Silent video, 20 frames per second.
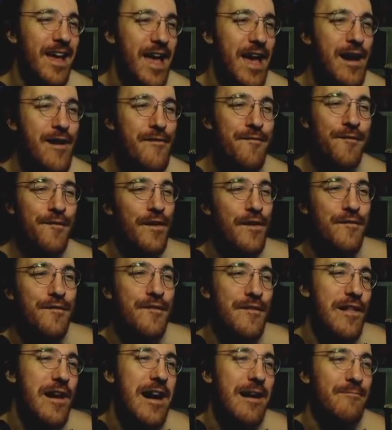F for
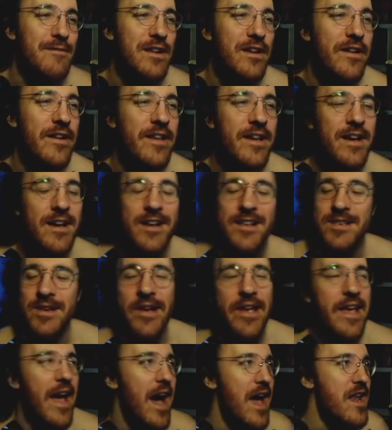flop, dude.
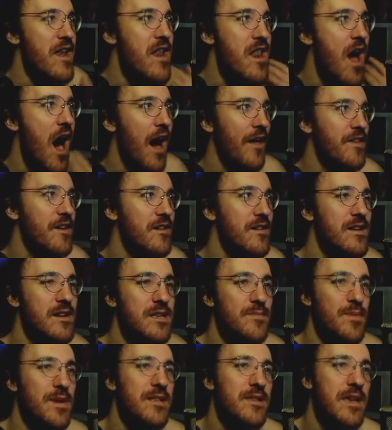So yeah, not the
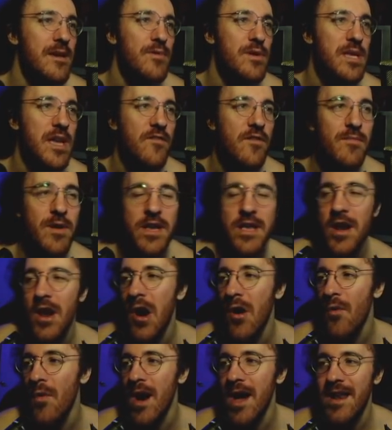cleanest peacekeepers ever. But you
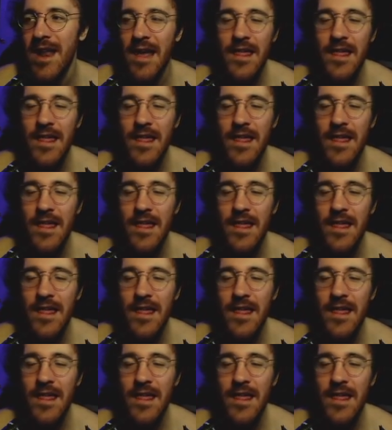know what?